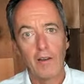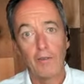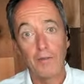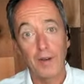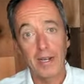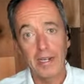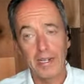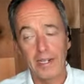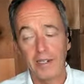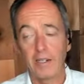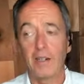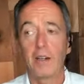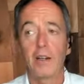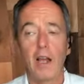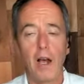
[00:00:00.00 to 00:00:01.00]

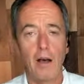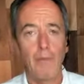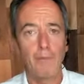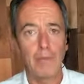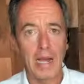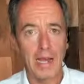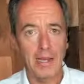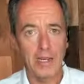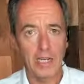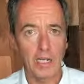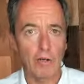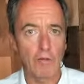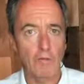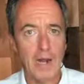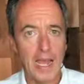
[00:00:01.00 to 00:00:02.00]
fighting,
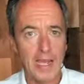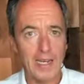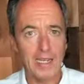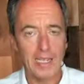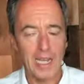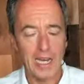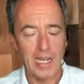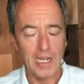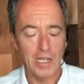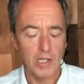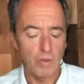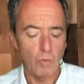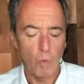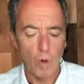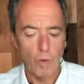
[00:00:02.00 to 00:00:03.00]
combating,
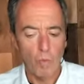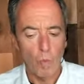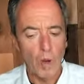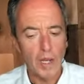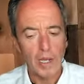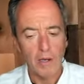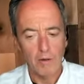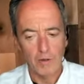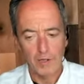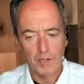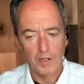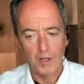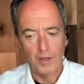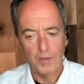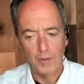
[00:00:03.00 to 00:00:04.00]
eradicating in one way or
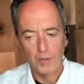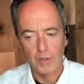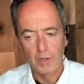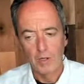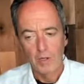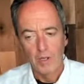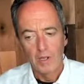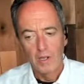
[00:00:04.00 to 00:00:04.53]
another.